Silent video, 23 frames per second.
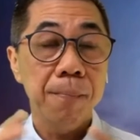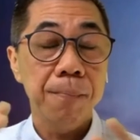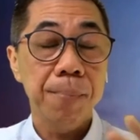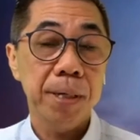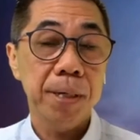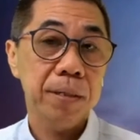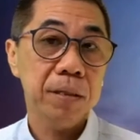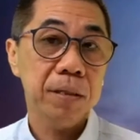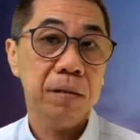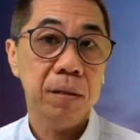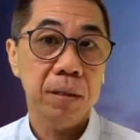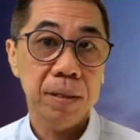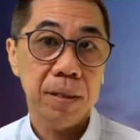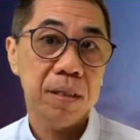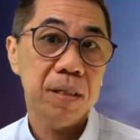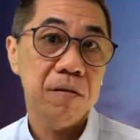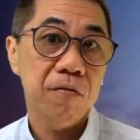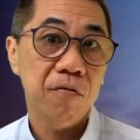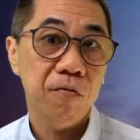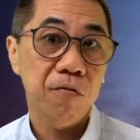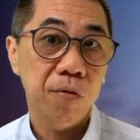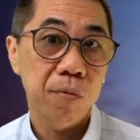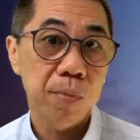based on
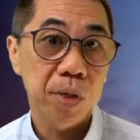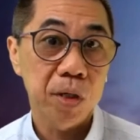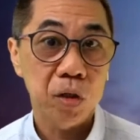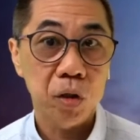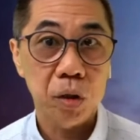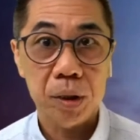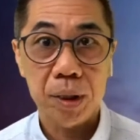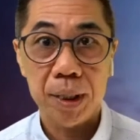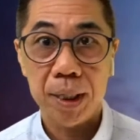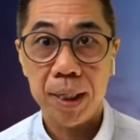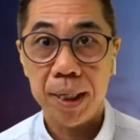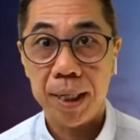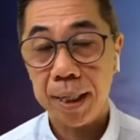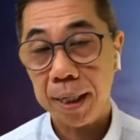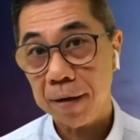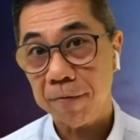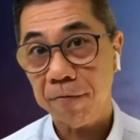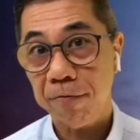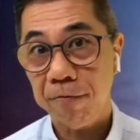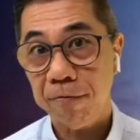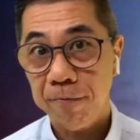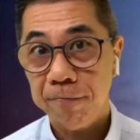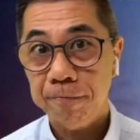this information that I
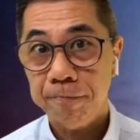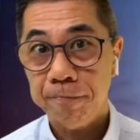have.